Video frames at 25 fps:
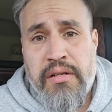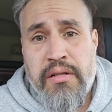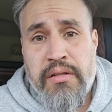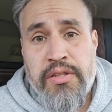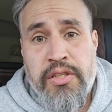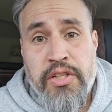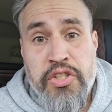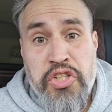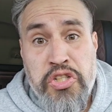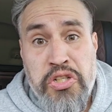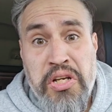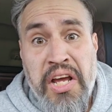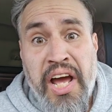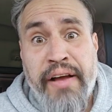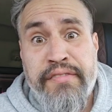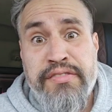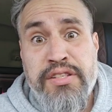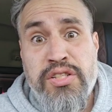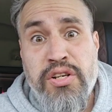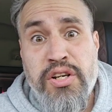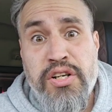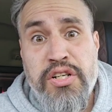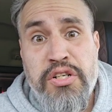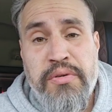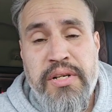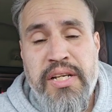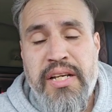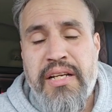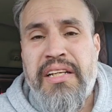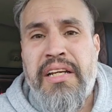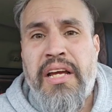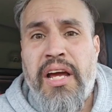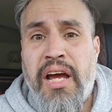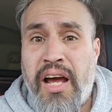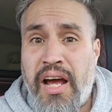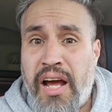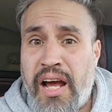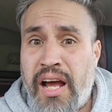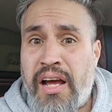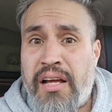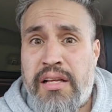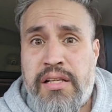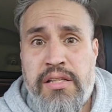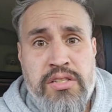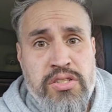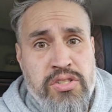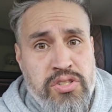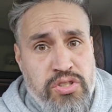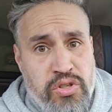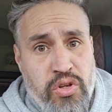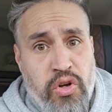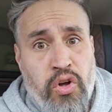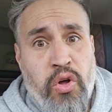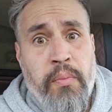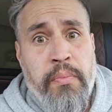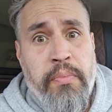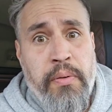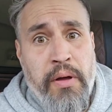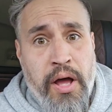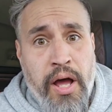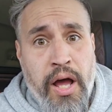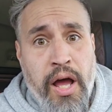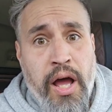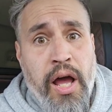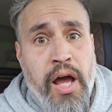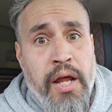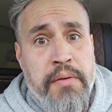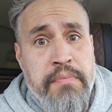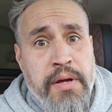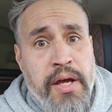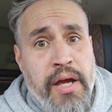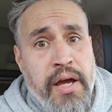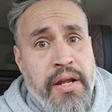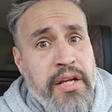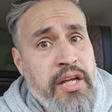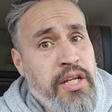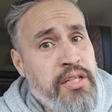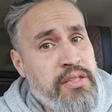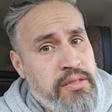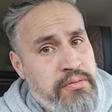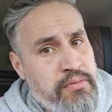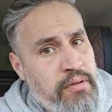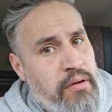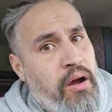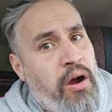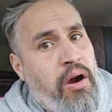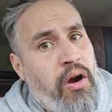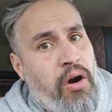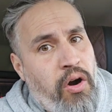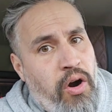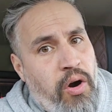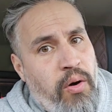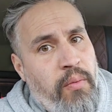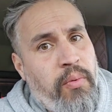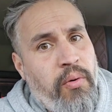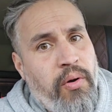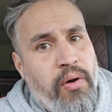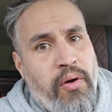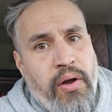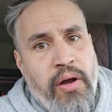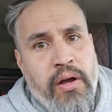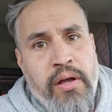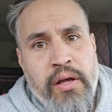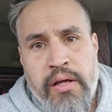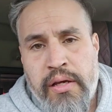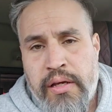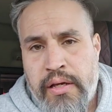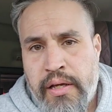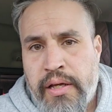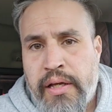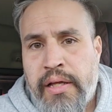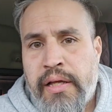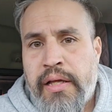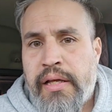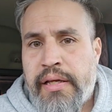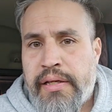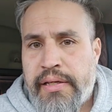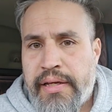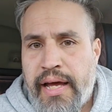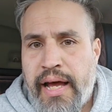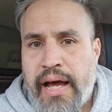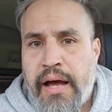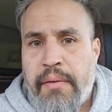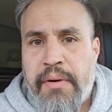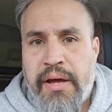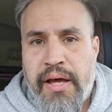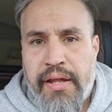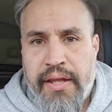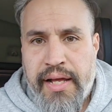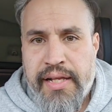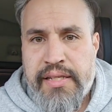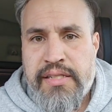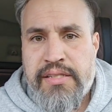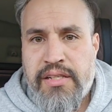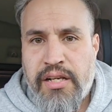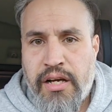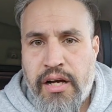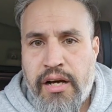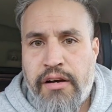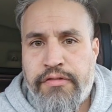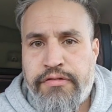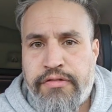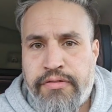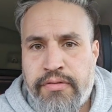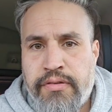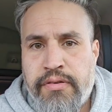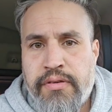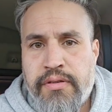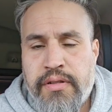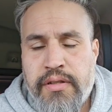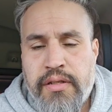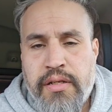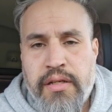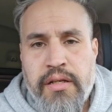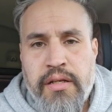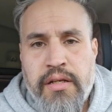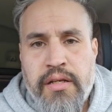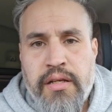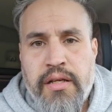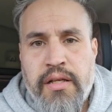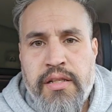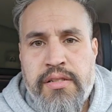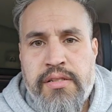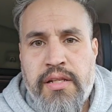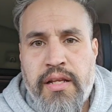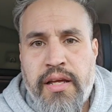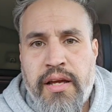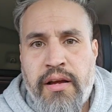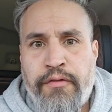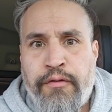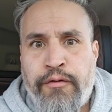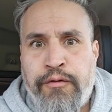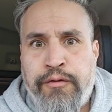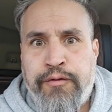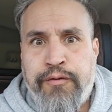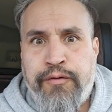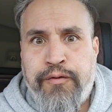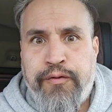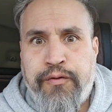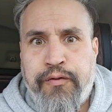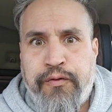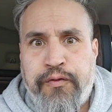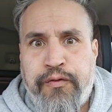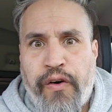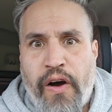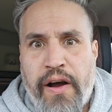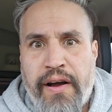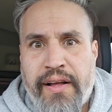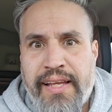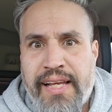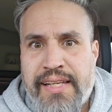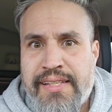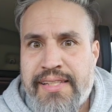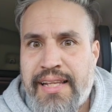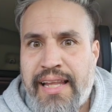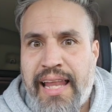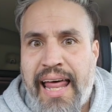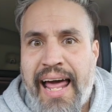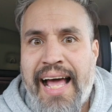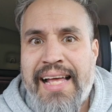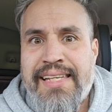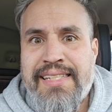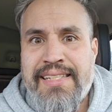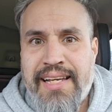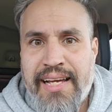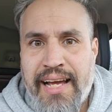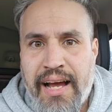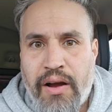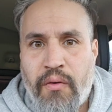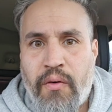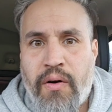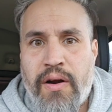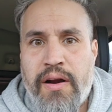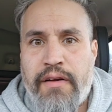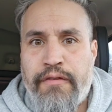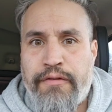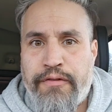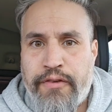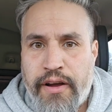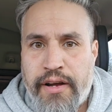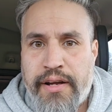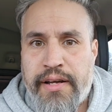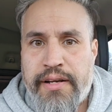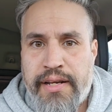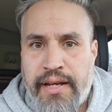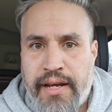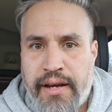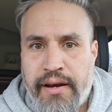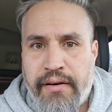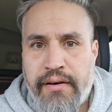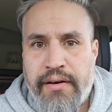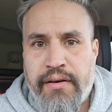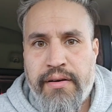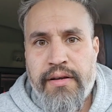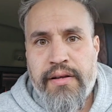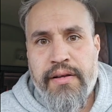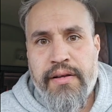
Did she have surgery? Yeah, it's still bad, man. It's horrible. Yeah, man, that's tough. It's like, fuck, that's the last thing I wanted to fucking hear.